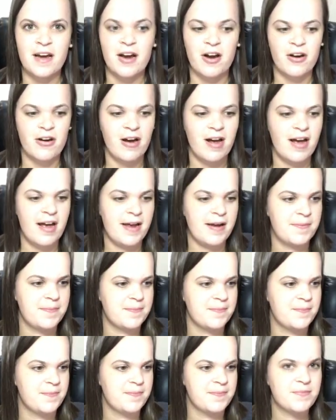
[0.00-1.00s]
All right.
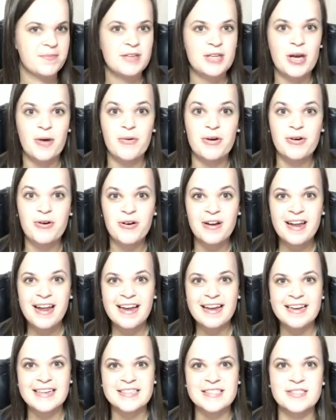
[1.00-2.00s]
Y'all want to go ahead
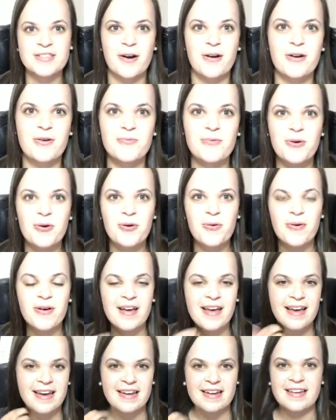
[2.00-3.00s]
and get started real
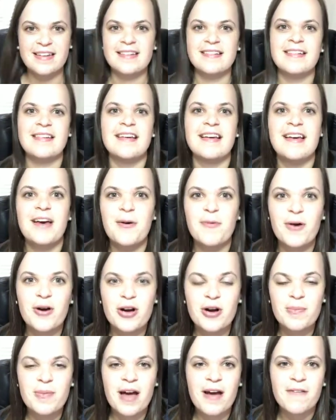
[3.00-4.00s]
quick?
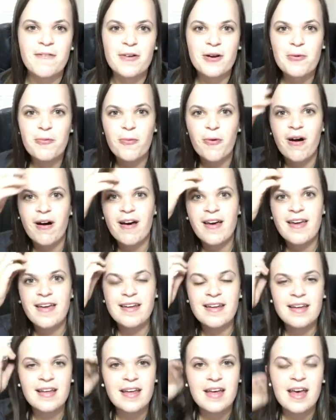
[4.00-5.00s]
Welcome,
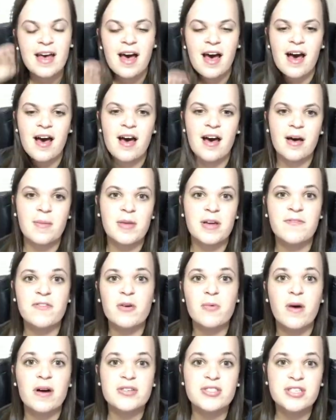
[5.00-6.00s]
everyone. If
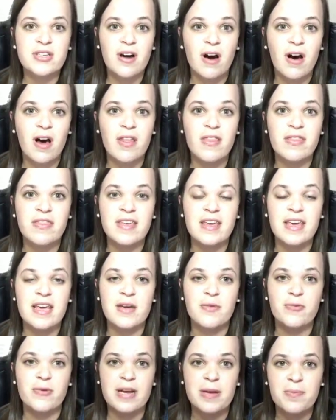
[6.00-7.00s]
you're watching on
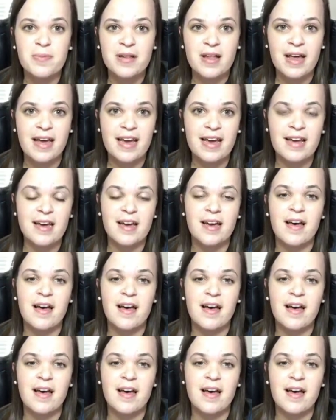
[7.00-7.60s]
the replay,